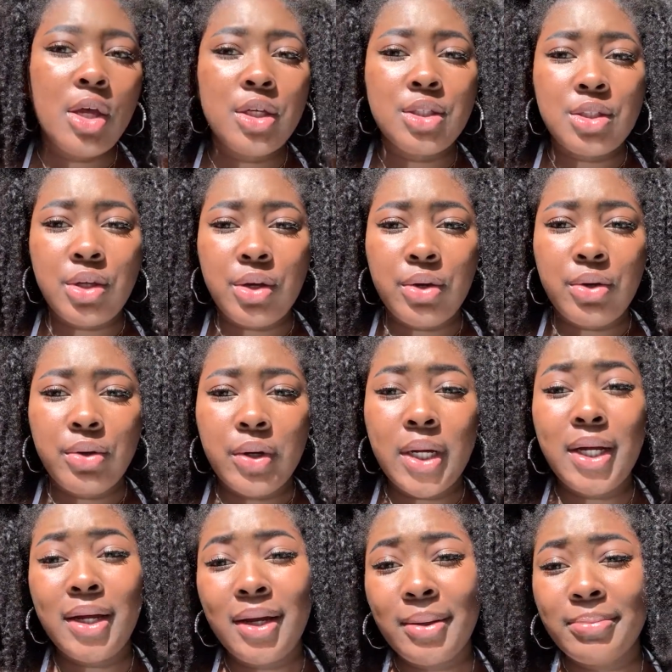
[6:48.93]
So
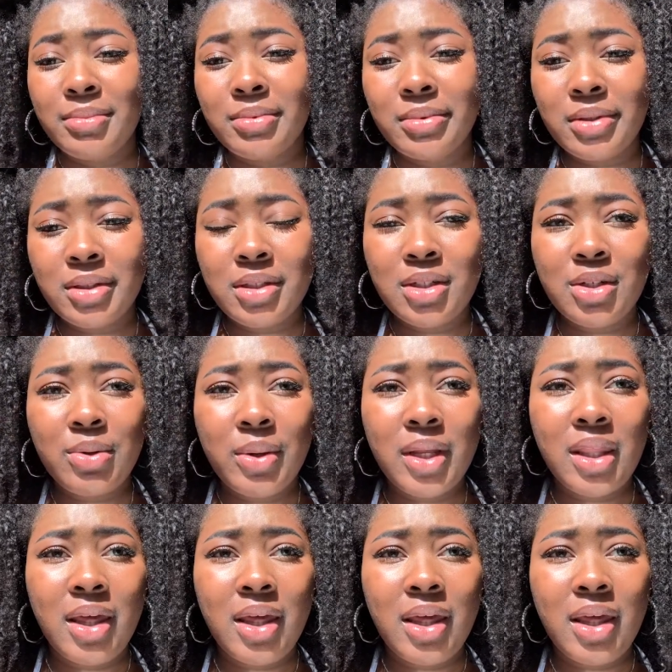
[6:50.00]
I'm doing